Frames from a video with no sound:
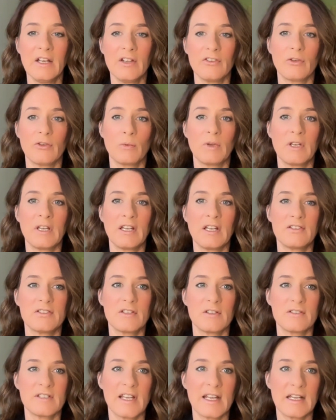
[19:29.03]
So we need
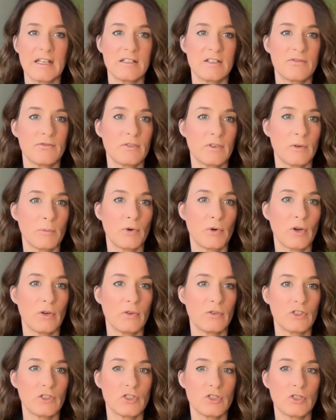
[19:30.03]
to take a different
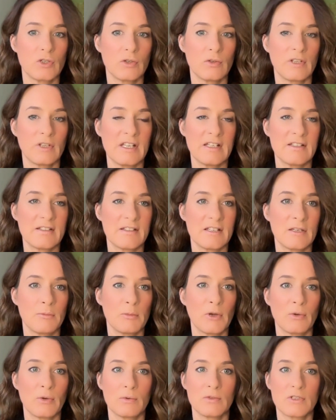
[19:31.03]
approach to these
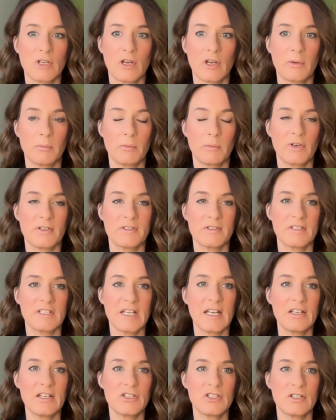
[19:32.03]
SIBO type
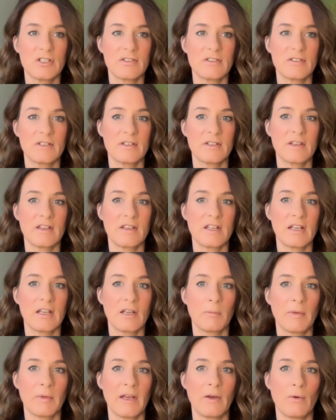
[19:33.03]
presentations and
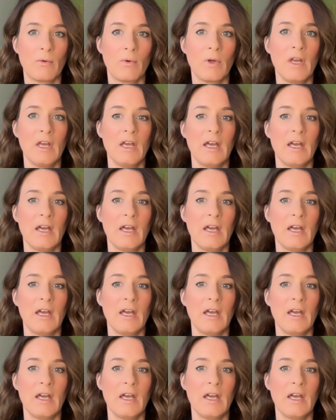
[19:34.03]
think about